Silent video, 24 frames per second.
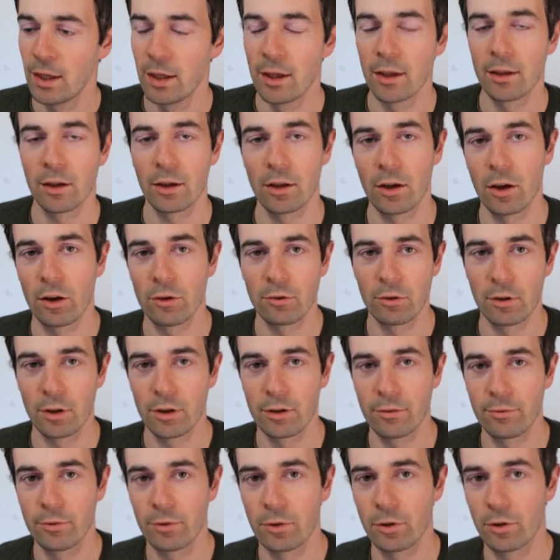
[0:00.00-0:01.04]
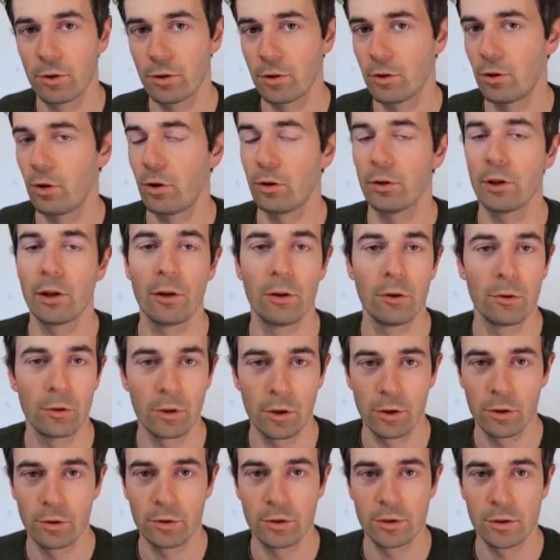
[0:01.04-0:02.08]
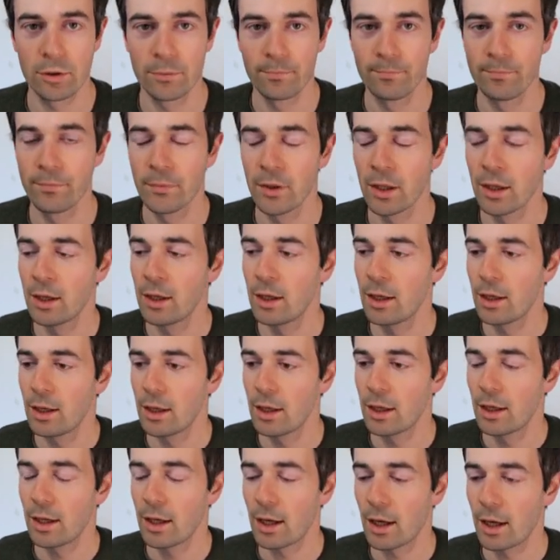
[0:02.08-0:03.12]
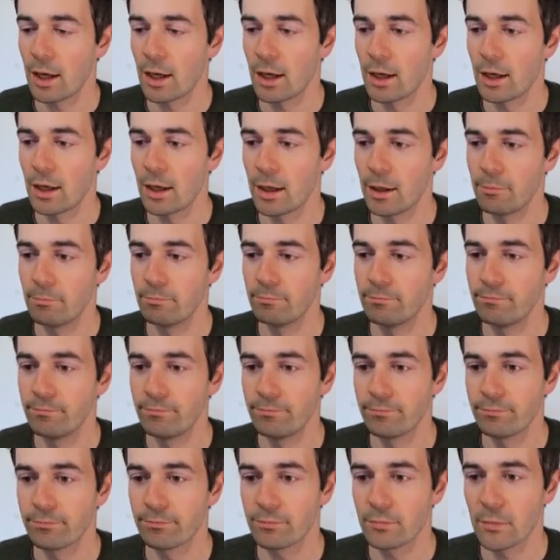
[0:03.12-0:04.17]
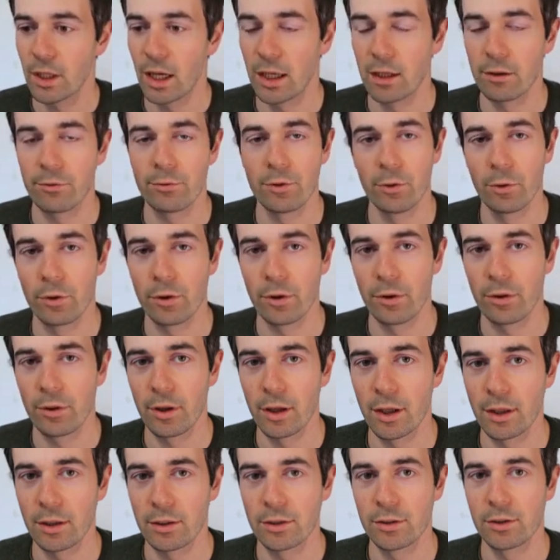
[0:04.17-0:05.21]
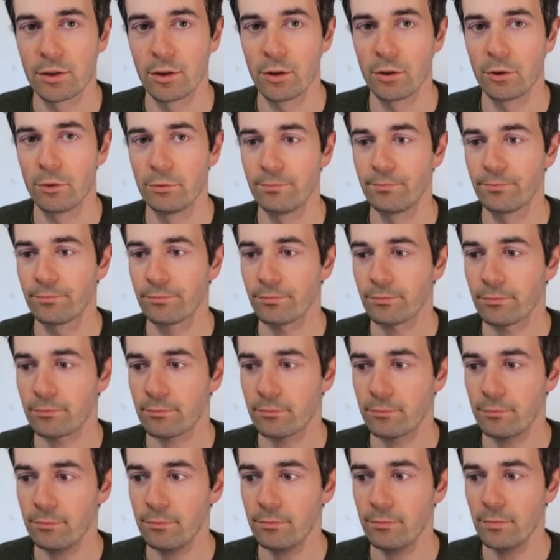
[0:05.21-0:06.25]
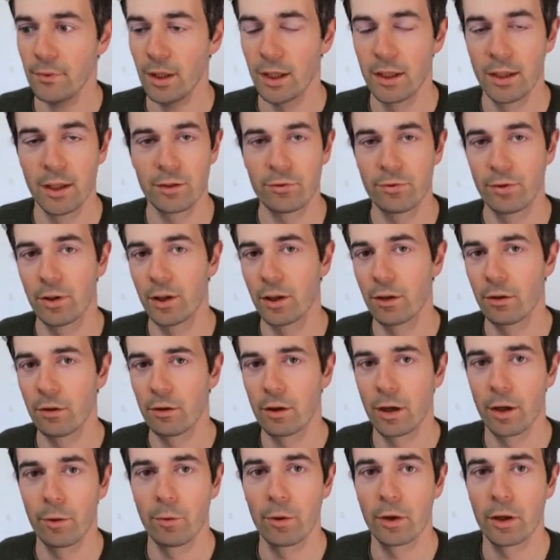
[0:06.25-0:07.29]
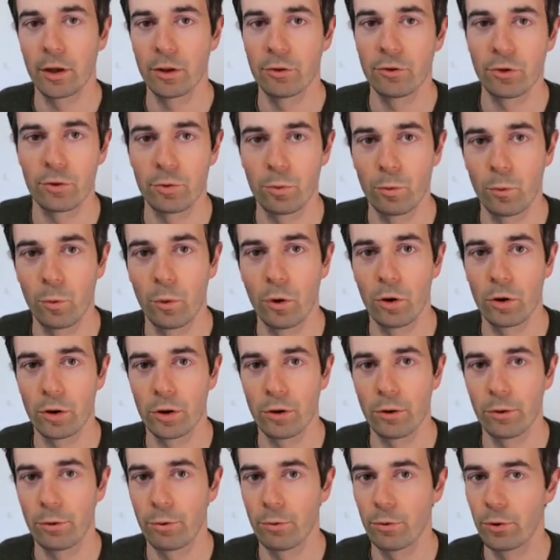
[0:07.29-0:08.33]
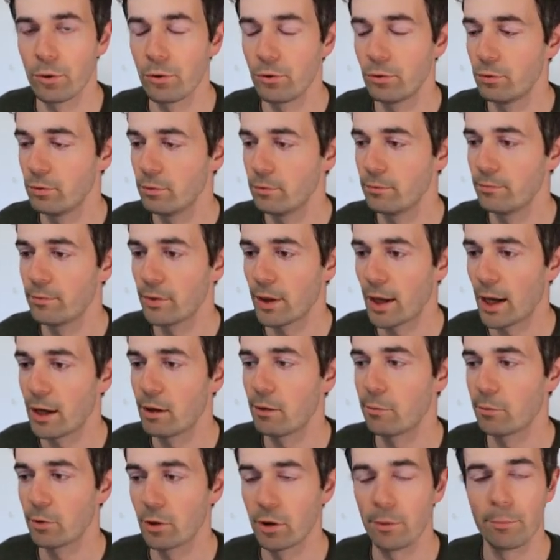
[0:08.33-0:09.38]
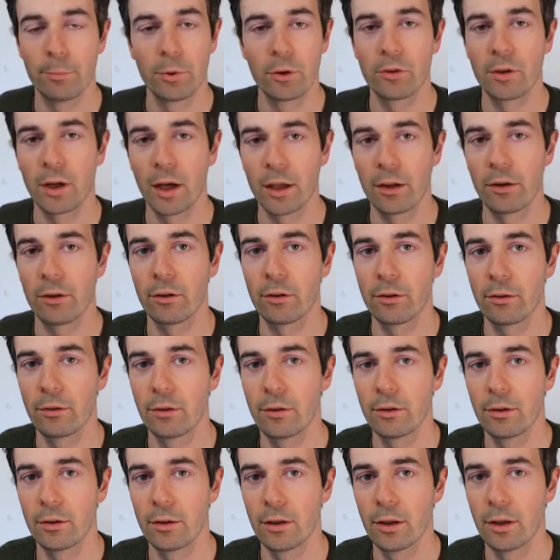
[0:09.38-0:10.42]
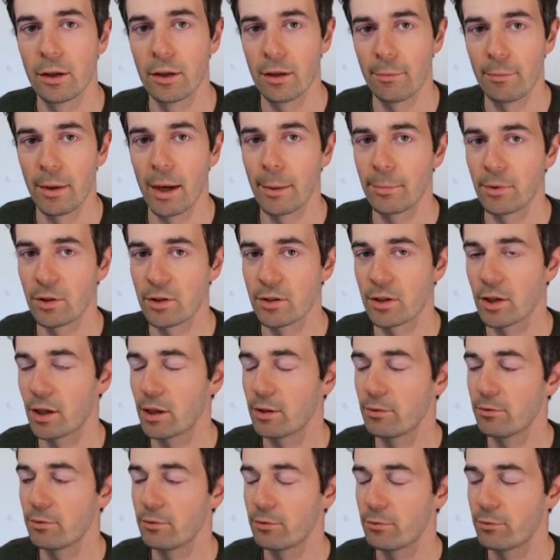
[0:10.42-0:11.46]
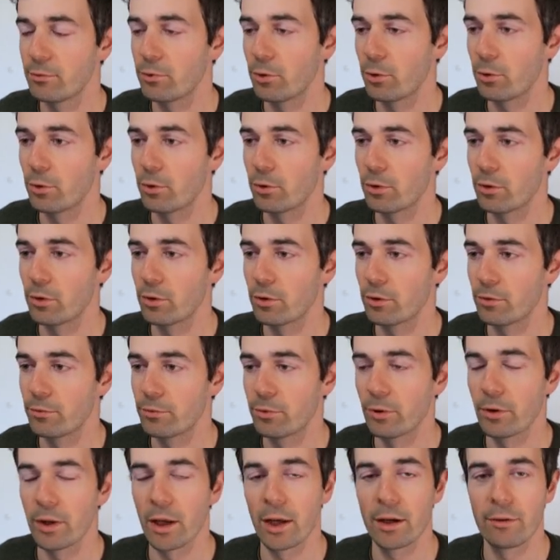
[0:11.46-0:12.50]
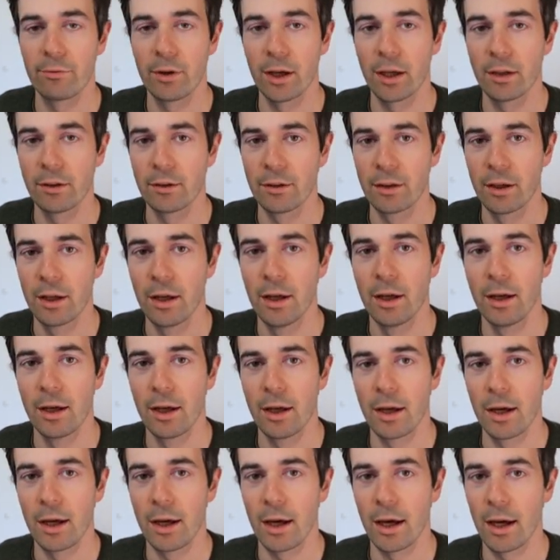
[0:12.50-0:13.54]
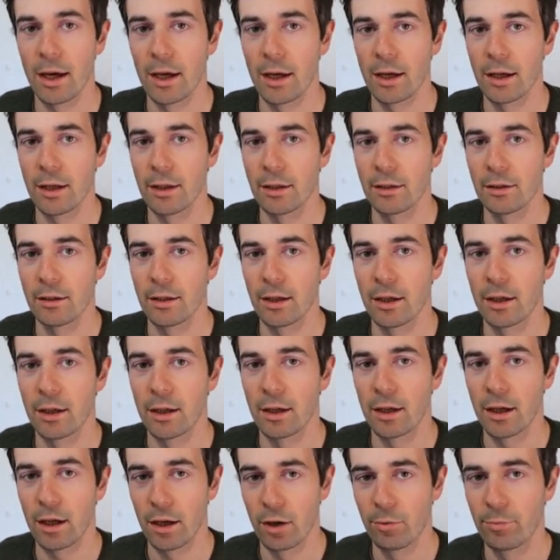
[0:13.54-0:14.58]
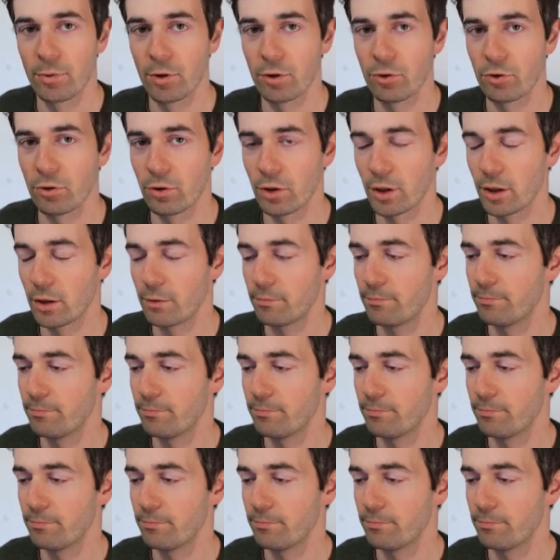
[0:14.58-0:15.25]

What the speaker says: the contour interval, all the logos, um, and a few other things. So in this video, I want to just walk you through how I'm going to put together the map design for that event, and I hope you enjoy it.